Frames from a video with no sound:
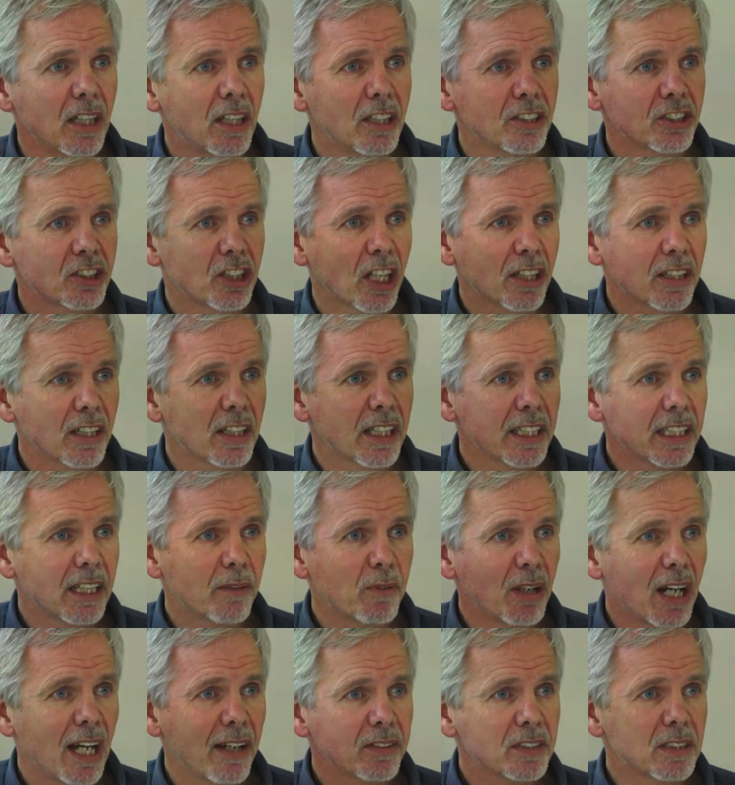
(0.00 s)
Suddenly they
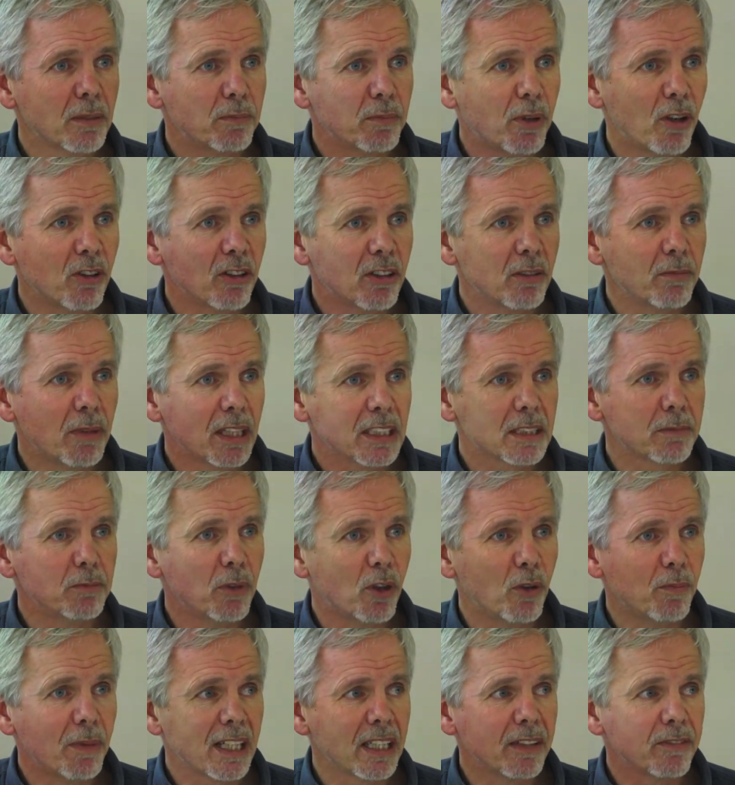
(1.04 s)
were having to borrow much
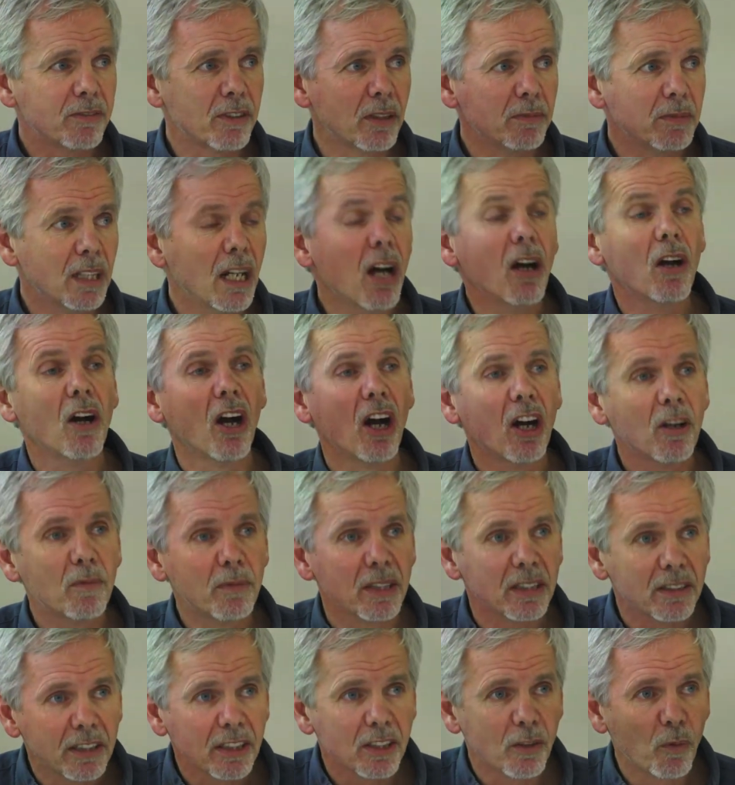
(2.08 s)
more money from
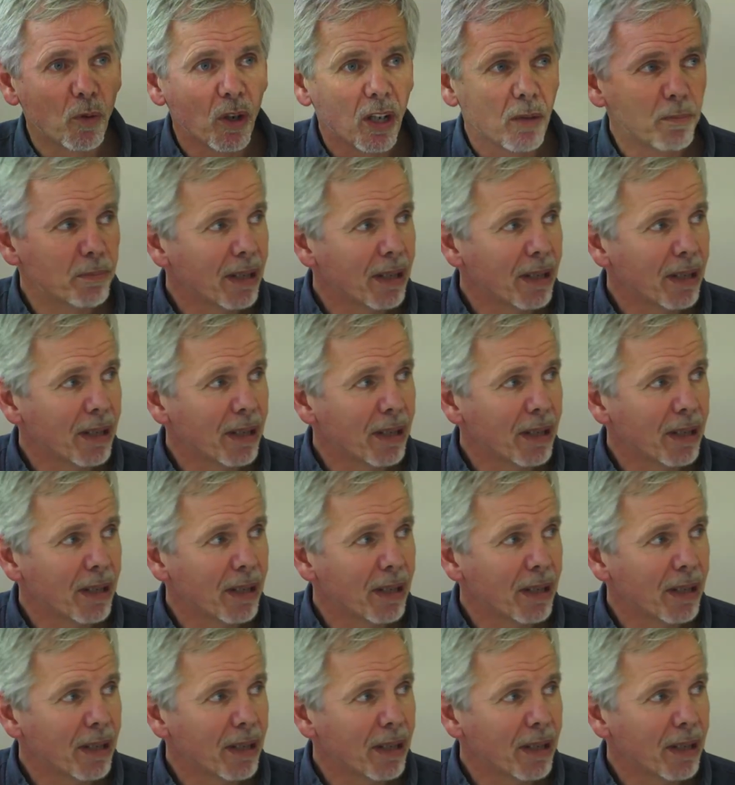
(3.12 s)
the World